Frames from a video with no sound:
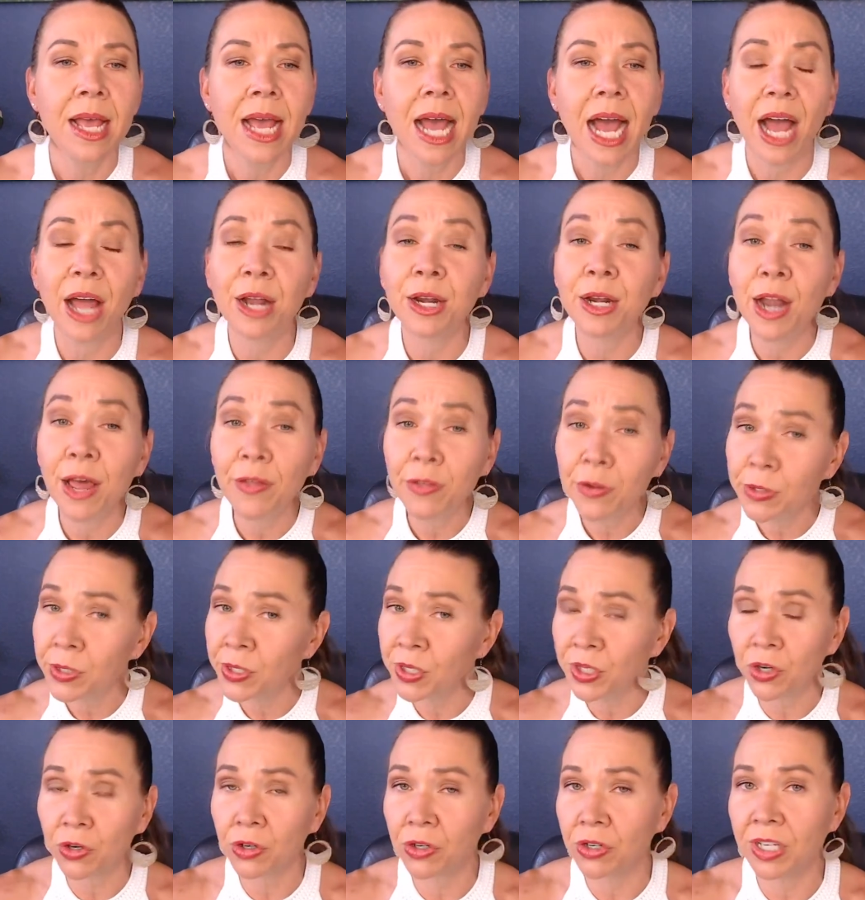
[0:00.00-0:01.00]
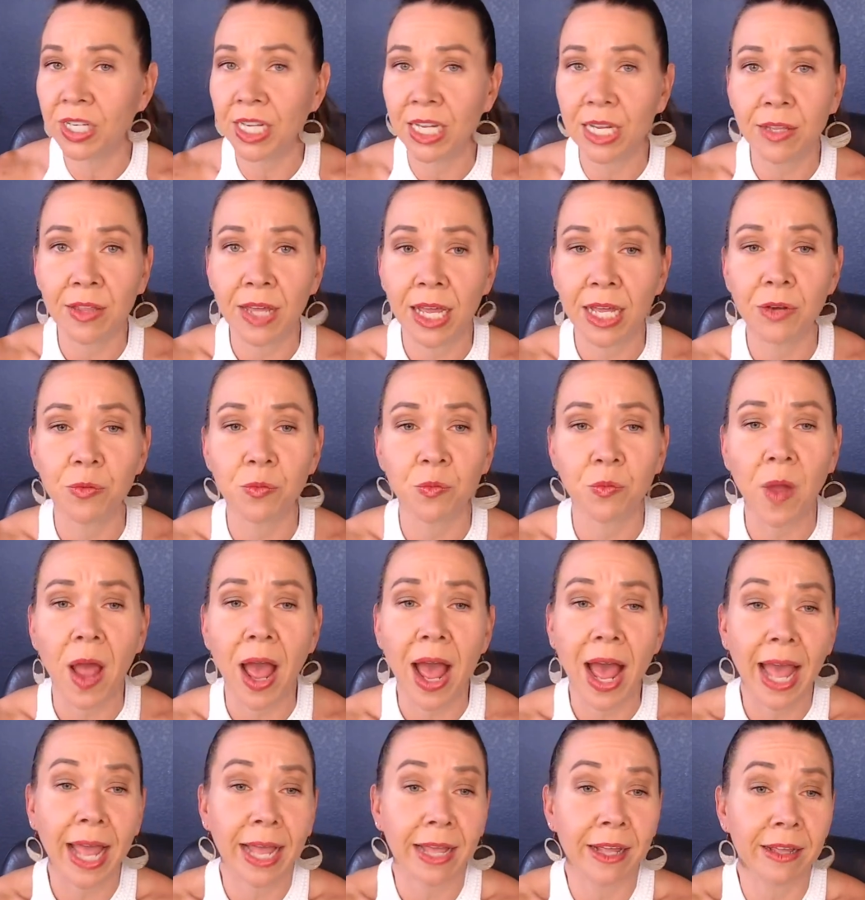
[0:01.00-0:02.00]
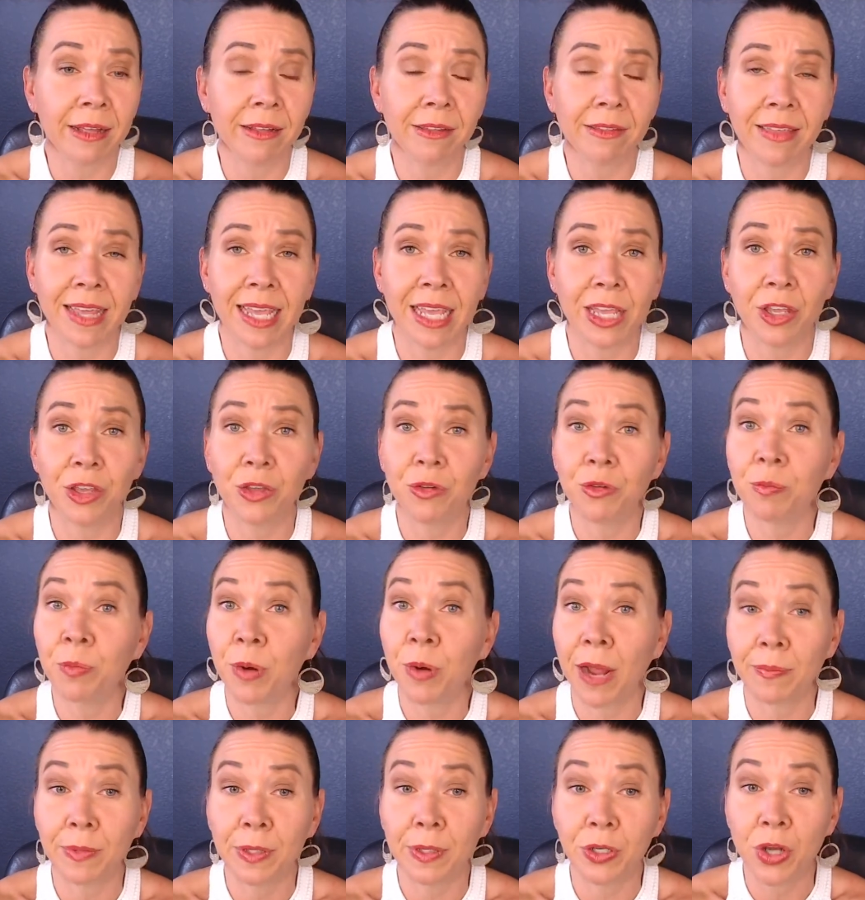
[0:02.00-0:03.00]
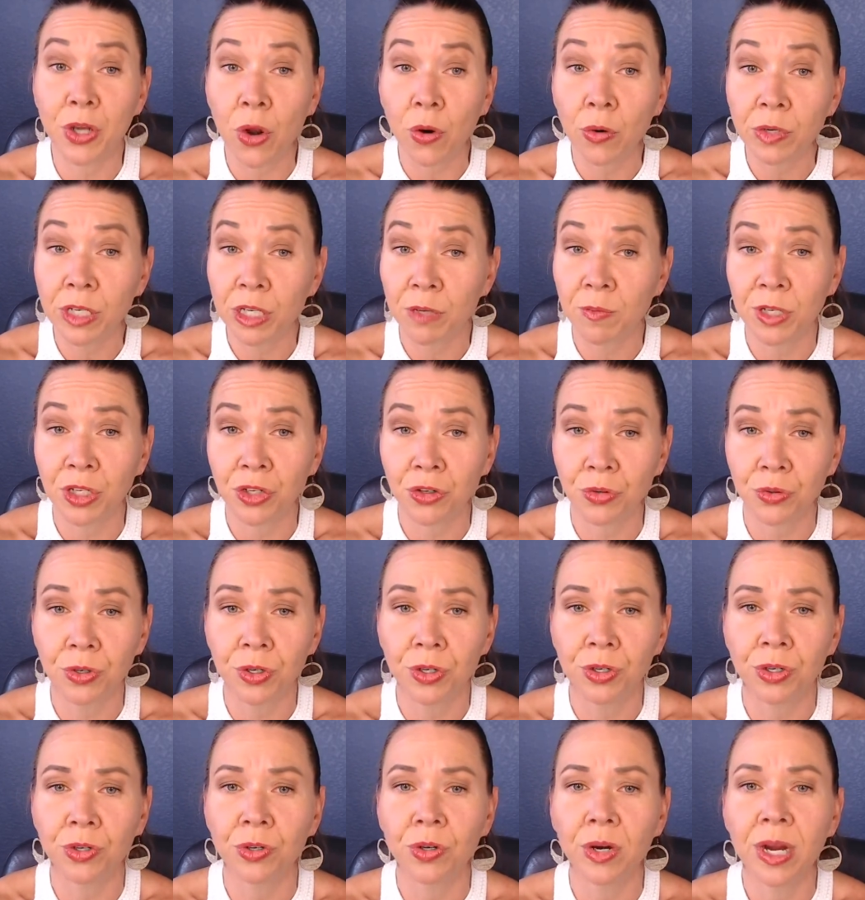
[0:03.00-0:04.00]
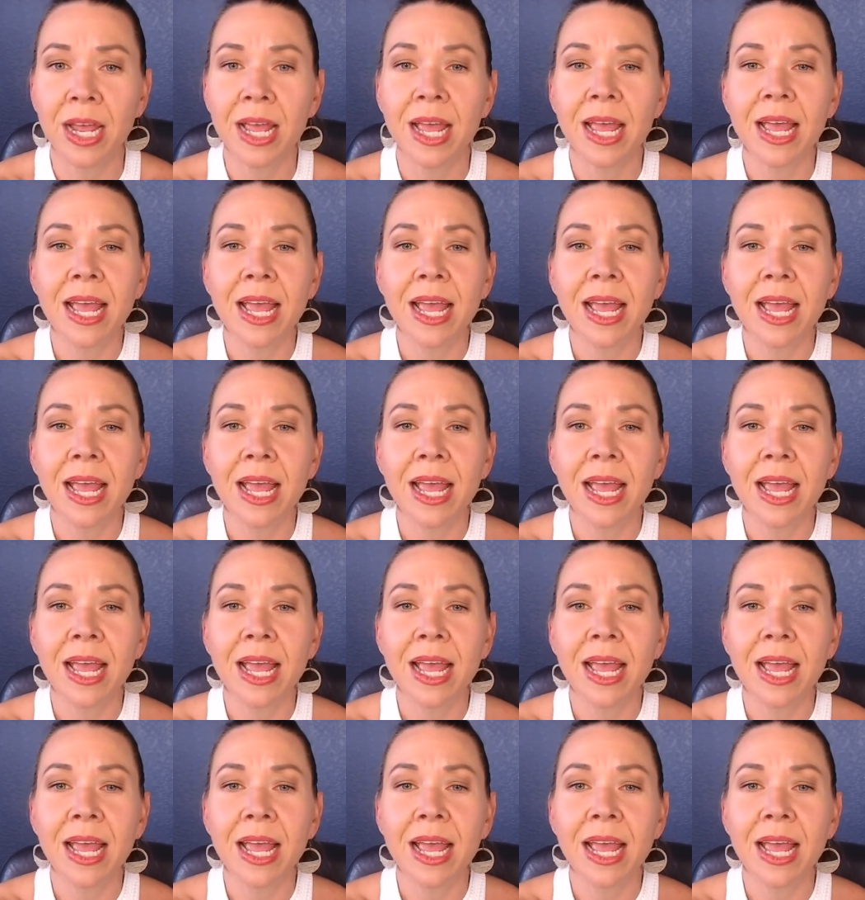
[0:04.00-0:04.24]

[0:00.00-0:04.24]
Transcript: Another certainty that I think you probably know to be true